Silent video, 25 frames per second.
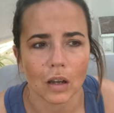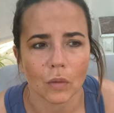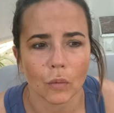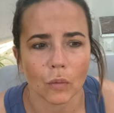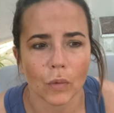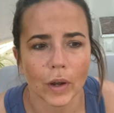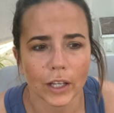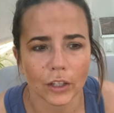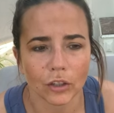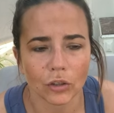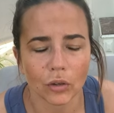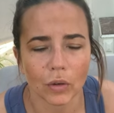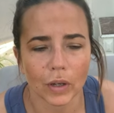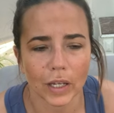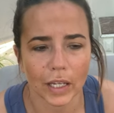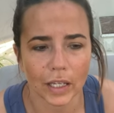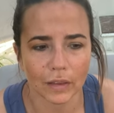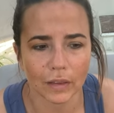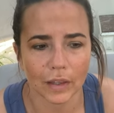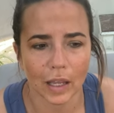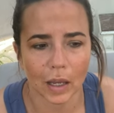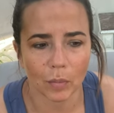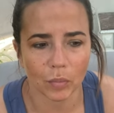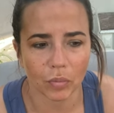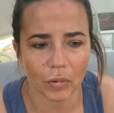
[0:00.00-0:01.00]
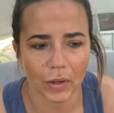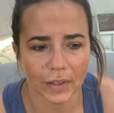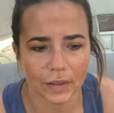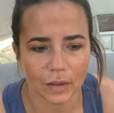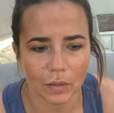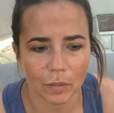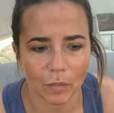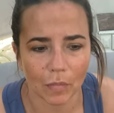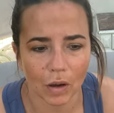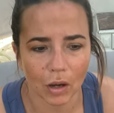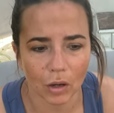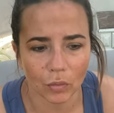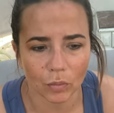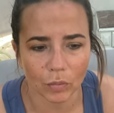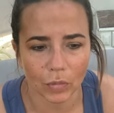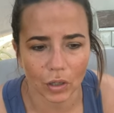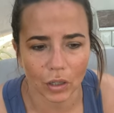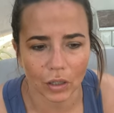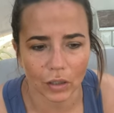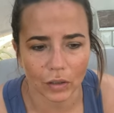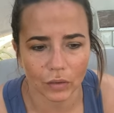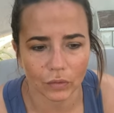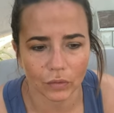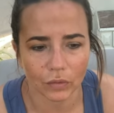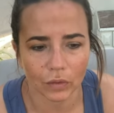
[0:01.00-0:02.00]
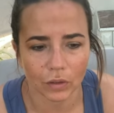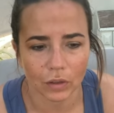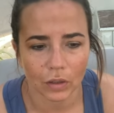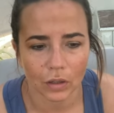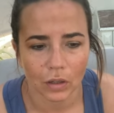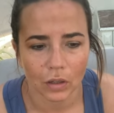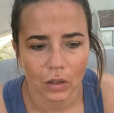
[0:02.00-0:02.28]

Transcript: when you're in that present moment,